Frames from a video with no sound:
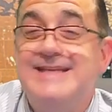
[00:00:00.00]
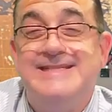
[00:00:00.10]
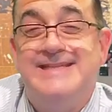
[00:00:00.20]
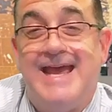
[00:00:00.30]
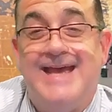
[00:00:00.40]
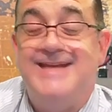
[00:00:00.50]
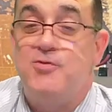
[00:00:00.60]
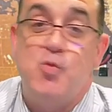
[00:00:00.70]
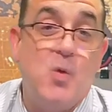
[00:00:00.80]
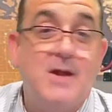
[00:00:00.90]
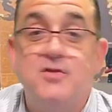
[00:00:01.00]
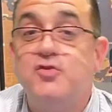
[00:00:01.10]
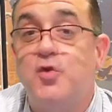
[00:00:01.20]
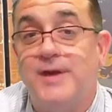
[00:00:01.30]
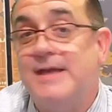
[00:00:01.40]
dead
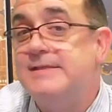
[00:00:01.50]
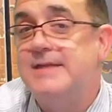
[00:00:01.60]
wilderness,